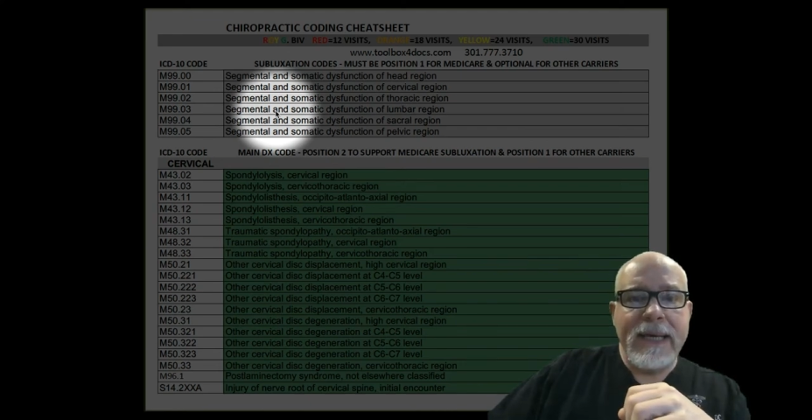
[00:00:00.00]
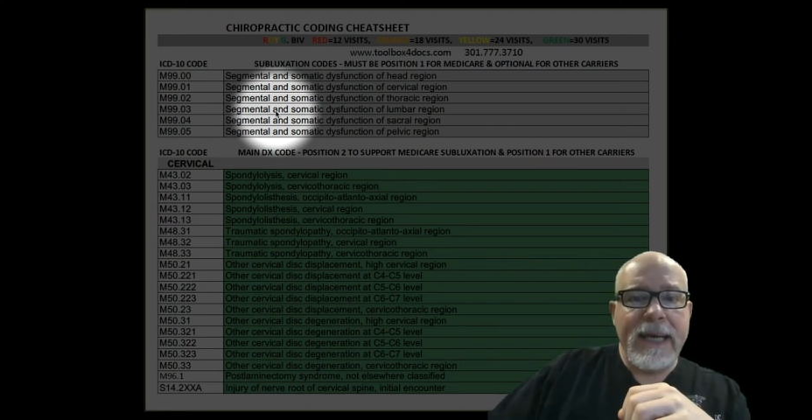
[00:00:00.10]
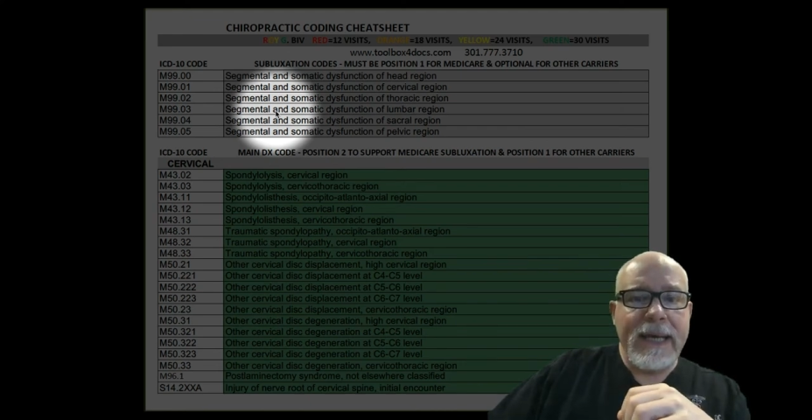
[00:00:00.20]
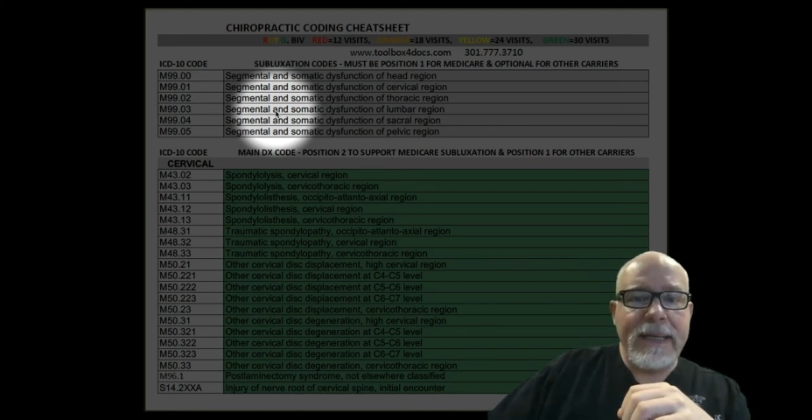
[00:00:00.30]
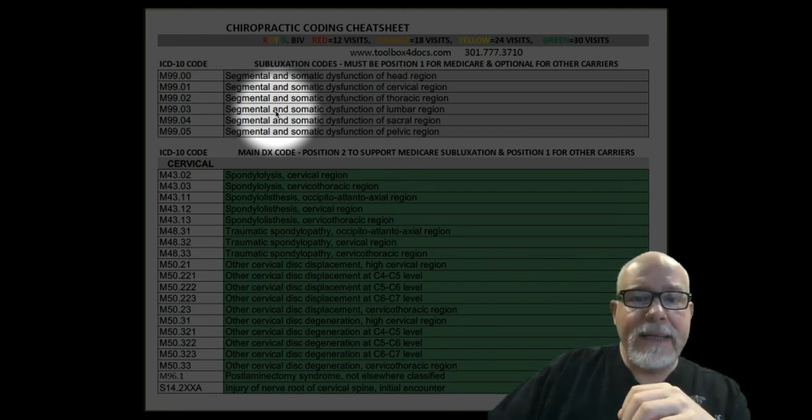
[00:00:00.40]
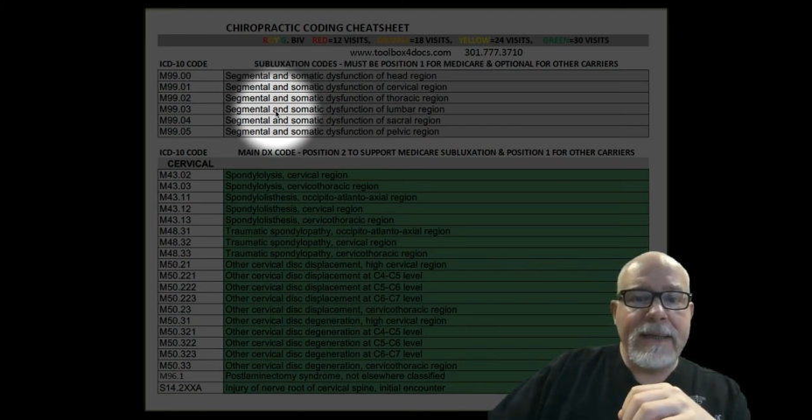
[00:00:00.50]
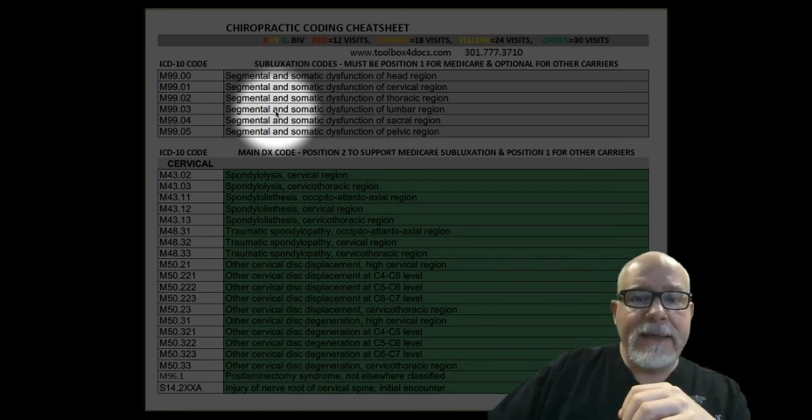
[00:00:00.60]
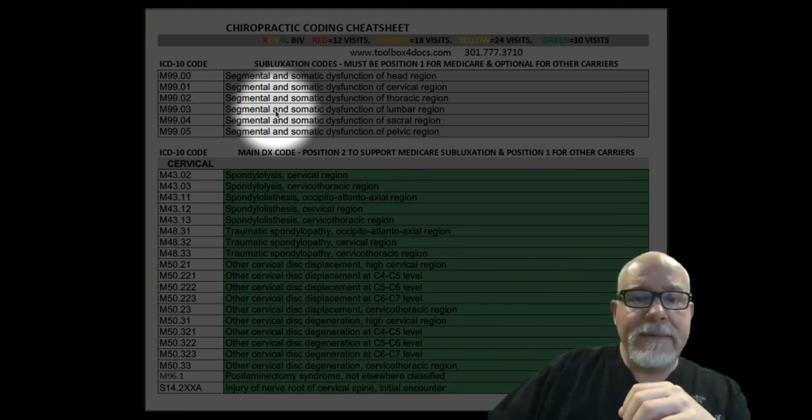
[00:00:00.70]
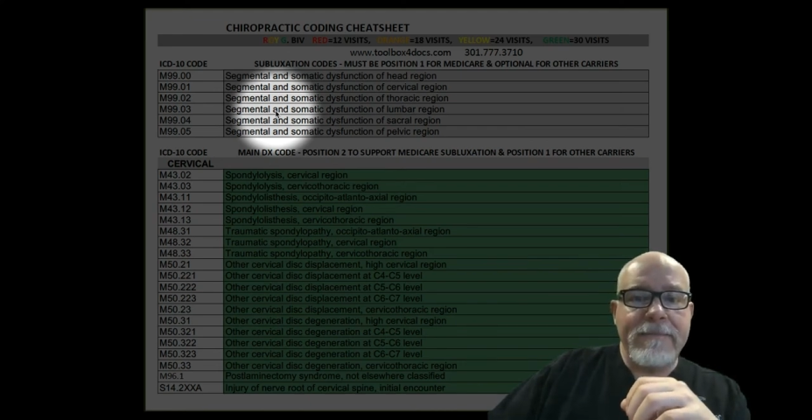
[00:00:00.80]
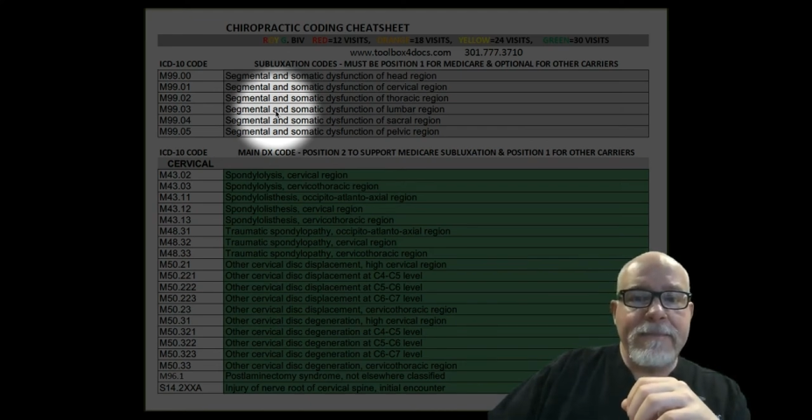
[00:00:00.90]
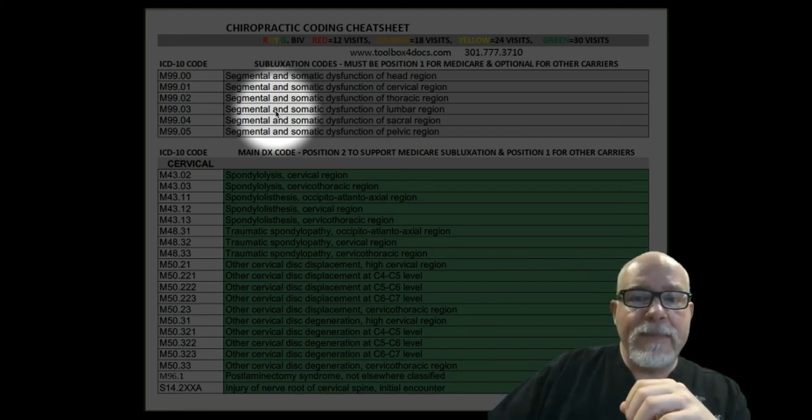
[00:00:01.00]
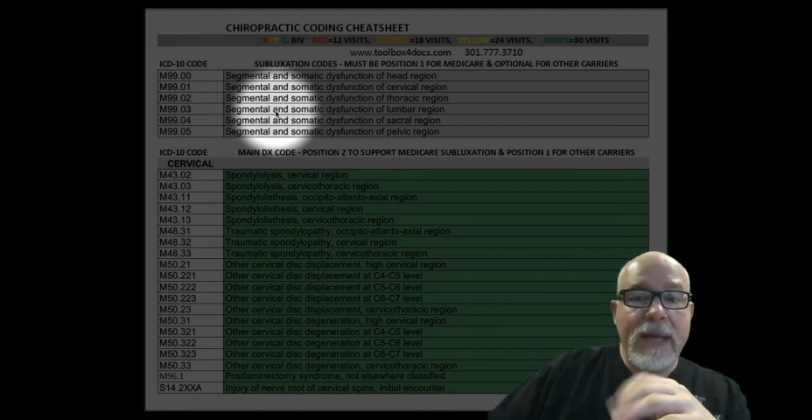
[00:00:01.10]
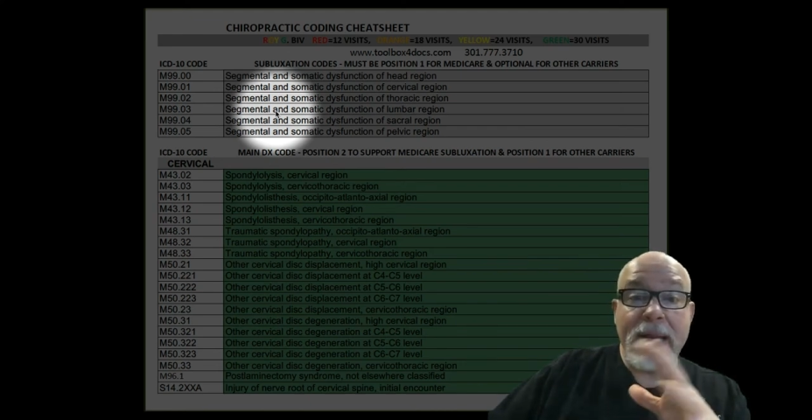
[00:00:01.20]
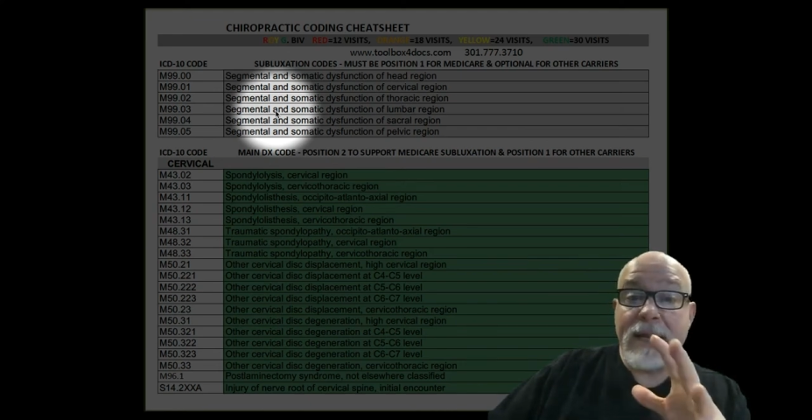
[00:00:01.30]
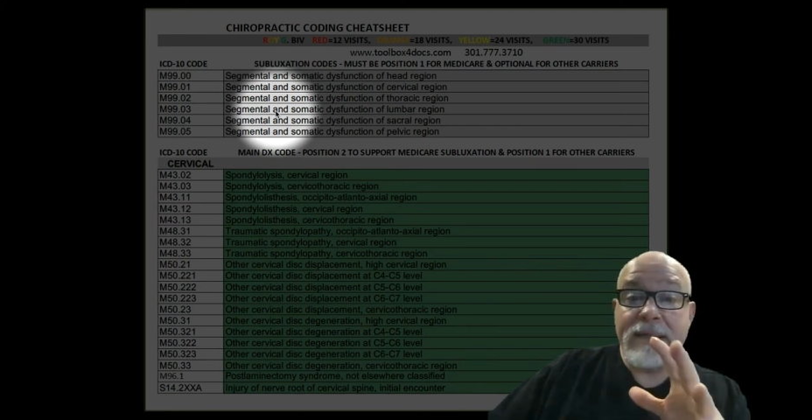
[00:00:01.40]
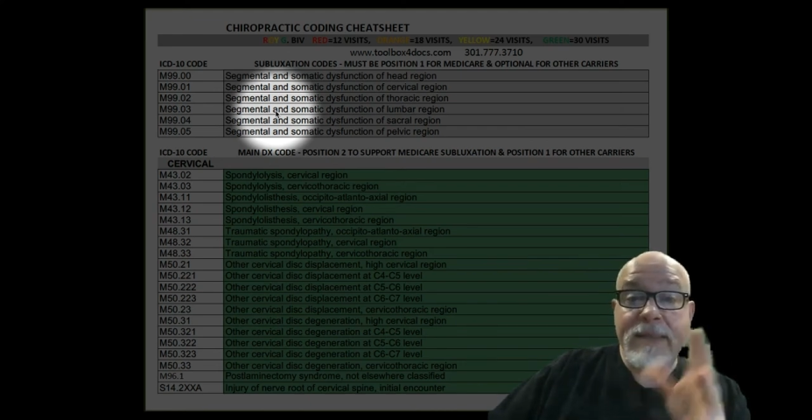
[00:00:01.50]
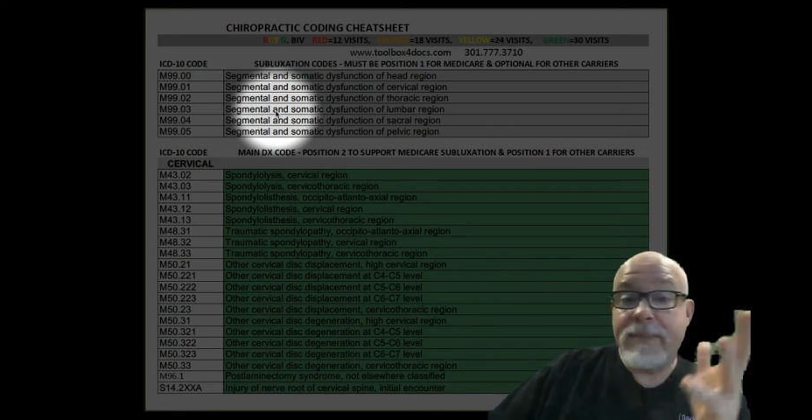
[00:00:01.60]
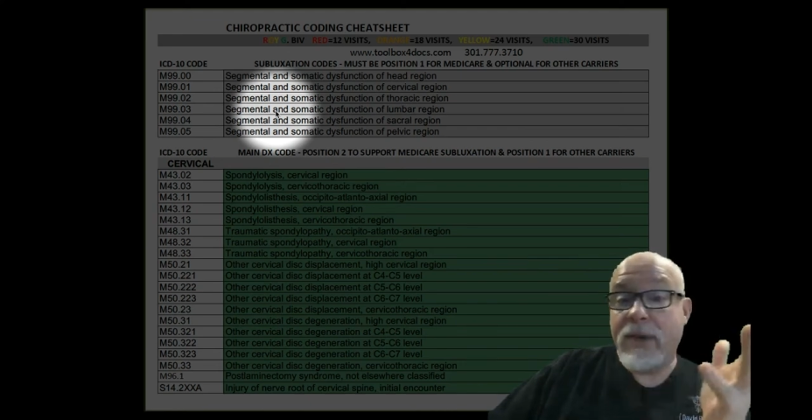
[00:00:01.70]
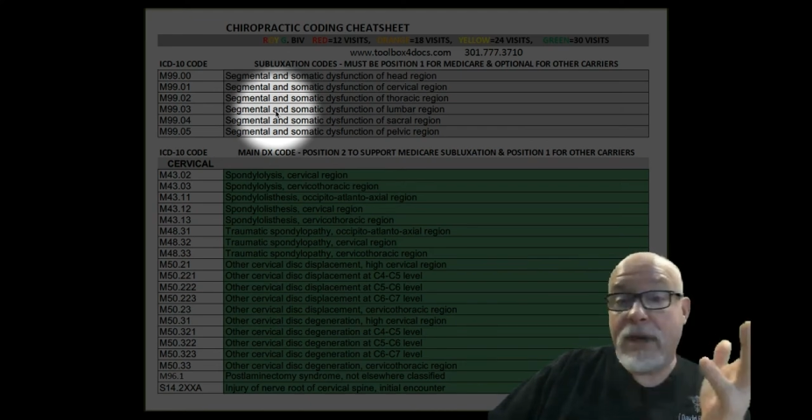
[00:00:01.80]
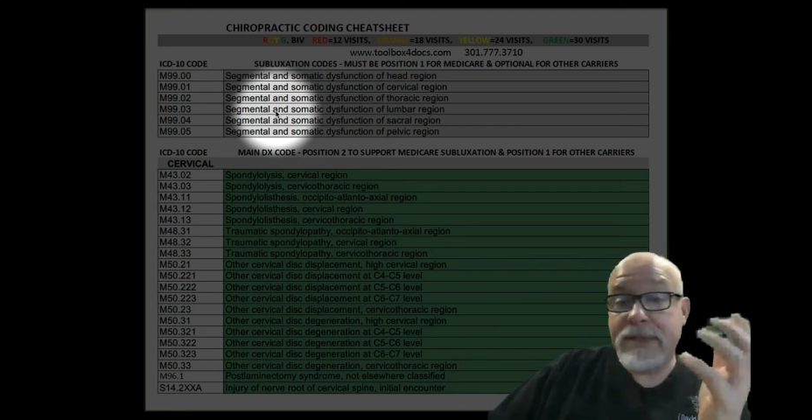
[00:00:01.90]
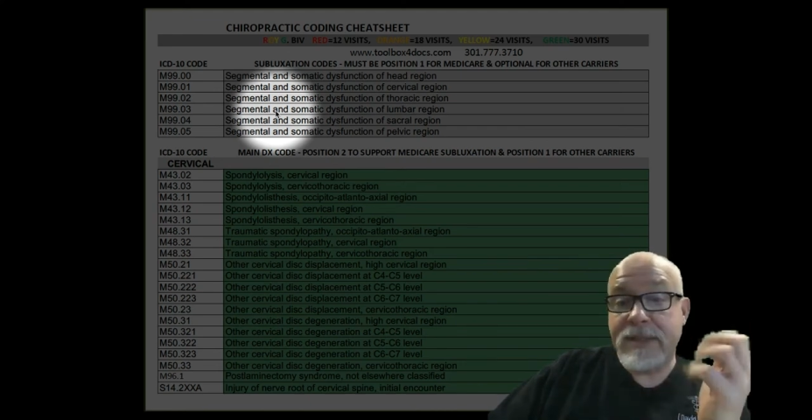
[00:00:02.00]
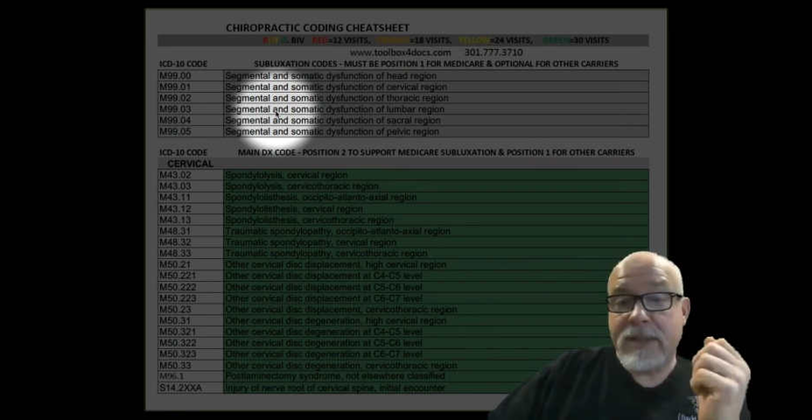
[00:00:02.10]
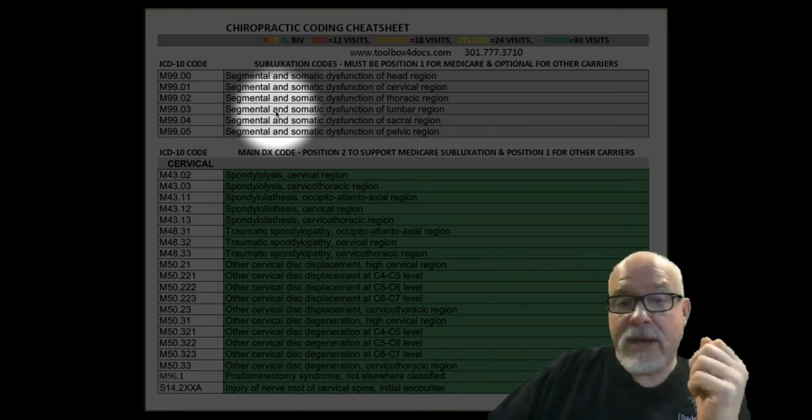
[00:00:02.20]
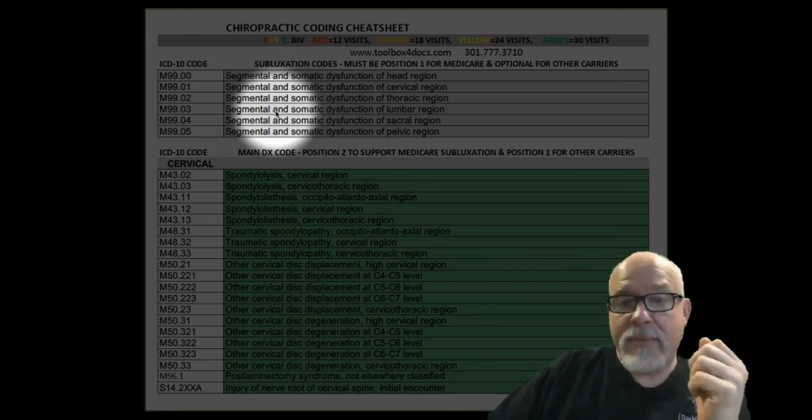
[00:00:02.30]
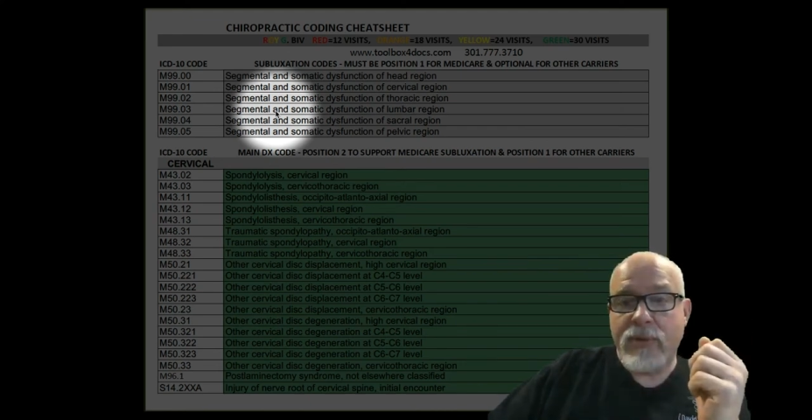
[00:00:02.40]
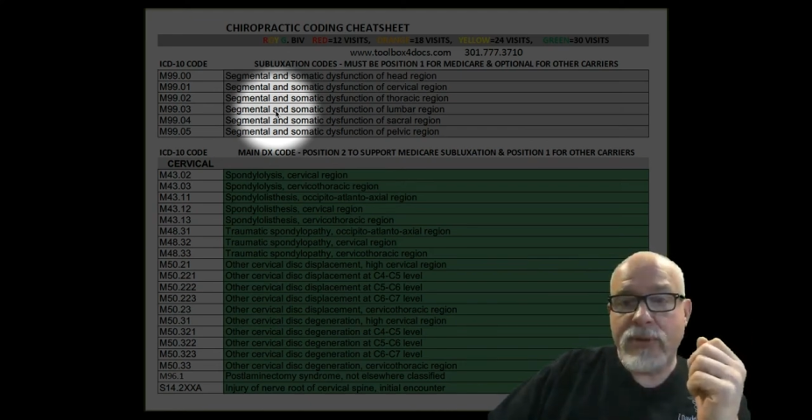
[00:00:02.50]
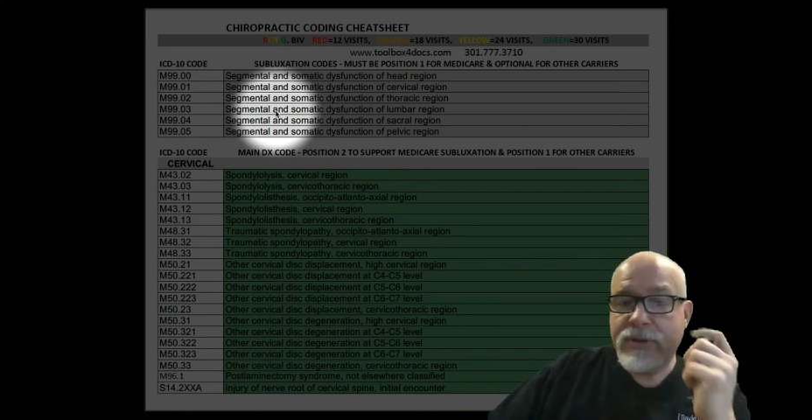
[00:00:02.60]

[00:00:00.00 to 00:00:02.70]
and that ends up causing a lot more